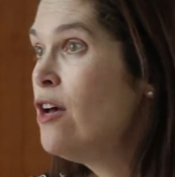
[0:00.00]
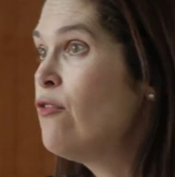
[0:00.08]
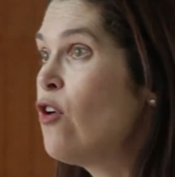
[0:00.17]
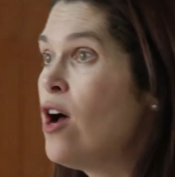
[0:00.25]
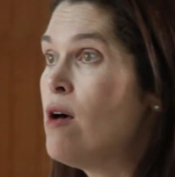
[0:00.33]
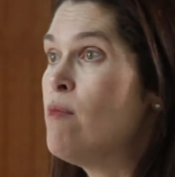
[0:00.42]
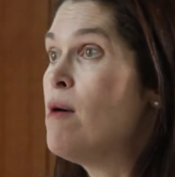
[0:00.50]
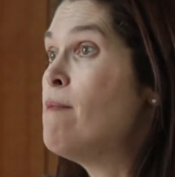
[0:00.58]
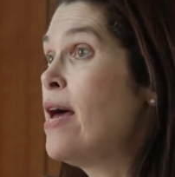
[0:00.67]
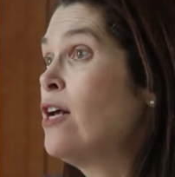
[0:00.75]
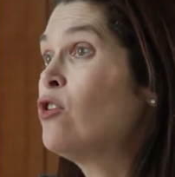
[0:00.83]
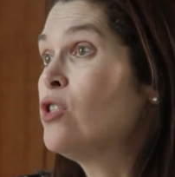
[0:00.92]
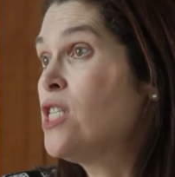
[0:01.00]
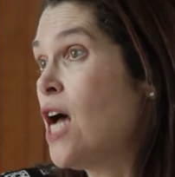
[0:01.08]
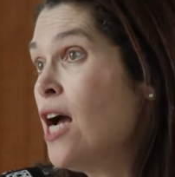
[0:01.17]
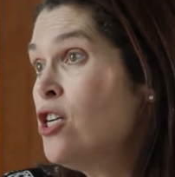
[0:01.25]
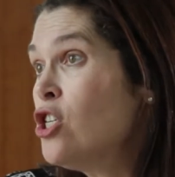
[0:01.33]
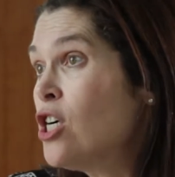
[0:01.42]
from a medical
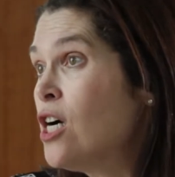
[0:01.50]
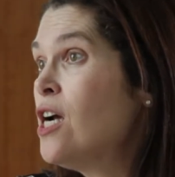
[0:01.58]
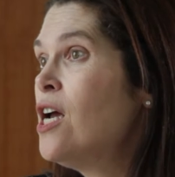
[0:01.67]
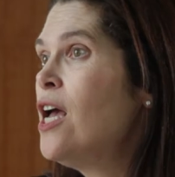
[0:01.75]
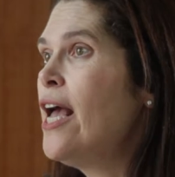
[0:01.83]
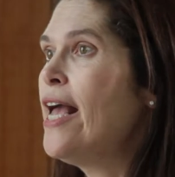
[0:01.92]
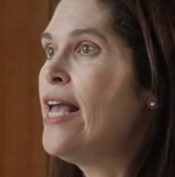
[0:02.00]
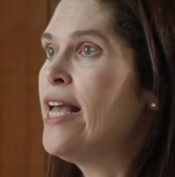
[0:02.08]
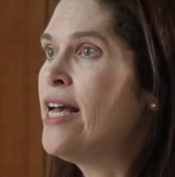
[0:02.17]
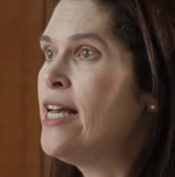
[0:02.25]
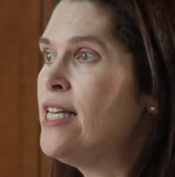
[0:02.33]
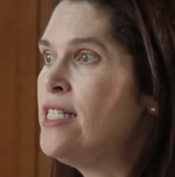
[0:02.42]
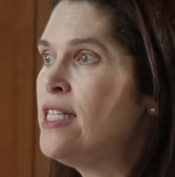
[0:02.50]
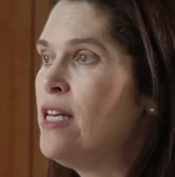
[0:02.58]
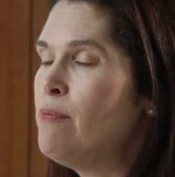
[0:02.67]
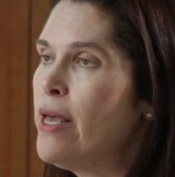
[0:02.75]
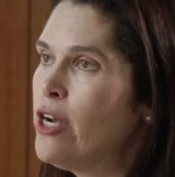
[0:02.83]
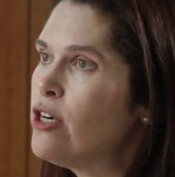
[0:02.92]
doctor. And
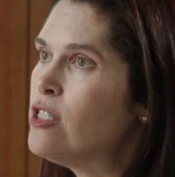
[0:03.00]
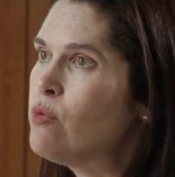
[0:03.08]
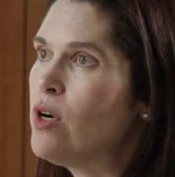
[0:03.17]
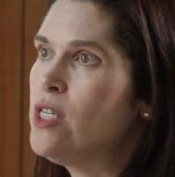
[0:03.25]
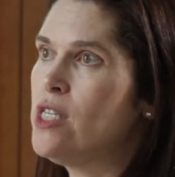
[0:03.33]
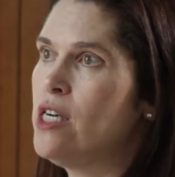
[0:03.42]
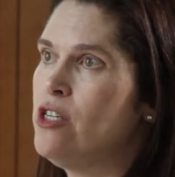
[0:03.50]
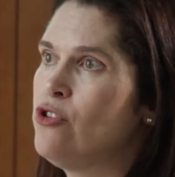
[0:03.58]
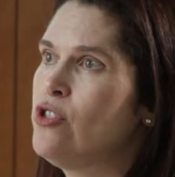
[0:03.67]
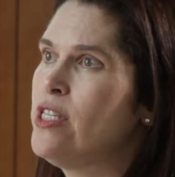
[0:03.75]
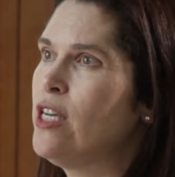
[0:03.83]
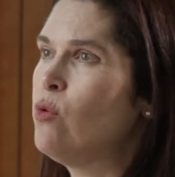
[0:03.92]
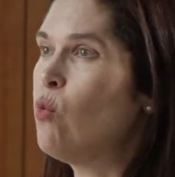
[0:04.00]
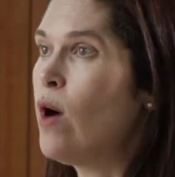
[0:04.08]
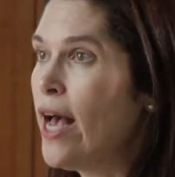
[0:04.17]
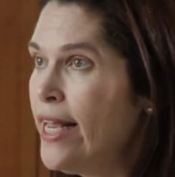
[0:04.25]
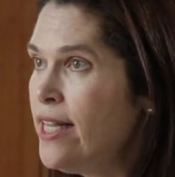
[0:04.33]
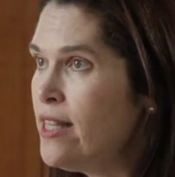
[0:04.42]
parents want to understand,
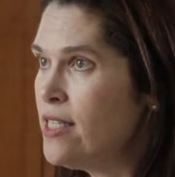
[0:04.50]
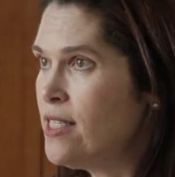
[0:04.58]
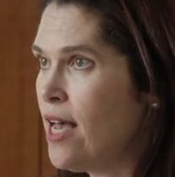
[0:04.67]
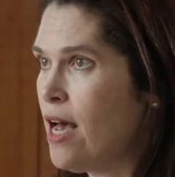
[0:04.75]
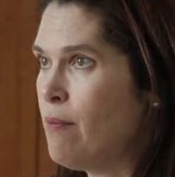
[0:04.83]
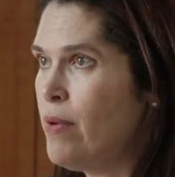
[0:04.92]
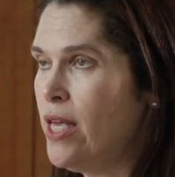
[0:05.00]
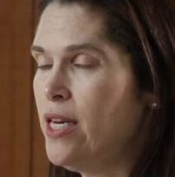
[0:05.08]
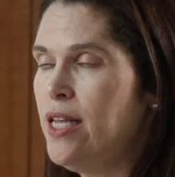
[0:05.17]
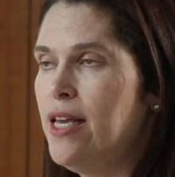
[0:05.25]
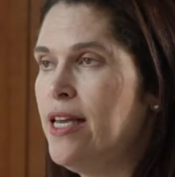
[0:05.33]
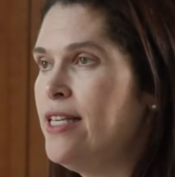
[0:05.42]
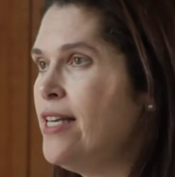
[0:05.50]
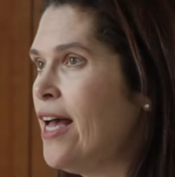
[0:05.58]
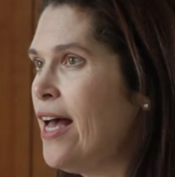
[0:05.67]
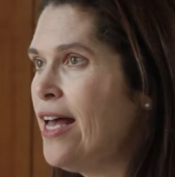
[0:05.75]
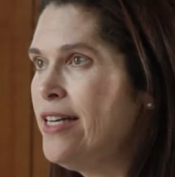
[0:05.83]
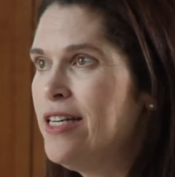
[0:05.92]
why did this happen? And
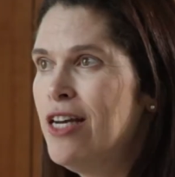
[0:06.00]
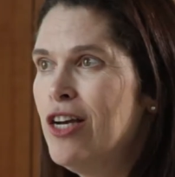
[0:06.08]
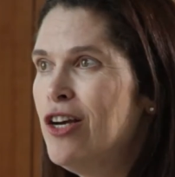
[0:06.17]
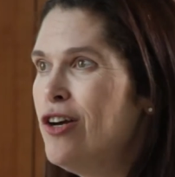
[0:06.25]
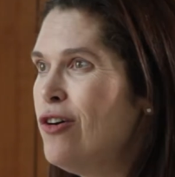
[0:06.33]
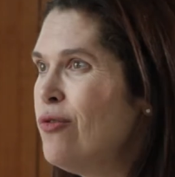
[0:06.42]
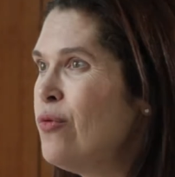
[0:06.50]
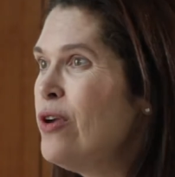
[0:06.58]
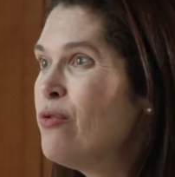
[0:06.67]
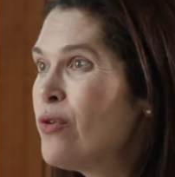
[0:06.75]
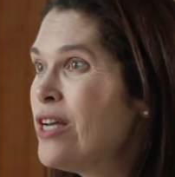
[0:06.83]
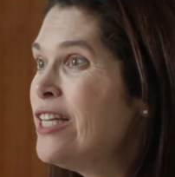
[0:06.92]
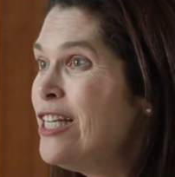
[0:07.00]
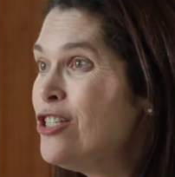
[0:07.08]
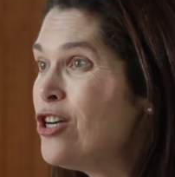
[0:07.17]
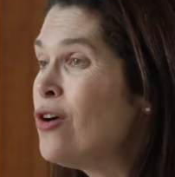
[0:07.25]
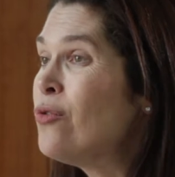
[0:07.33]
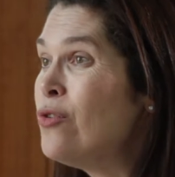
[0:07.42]
yet we really
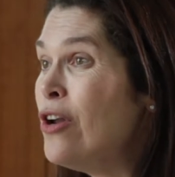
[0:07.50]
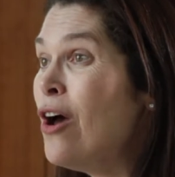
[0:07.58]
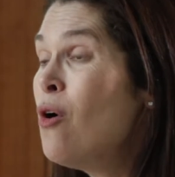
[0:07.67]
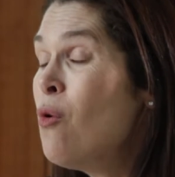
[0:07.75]
don't know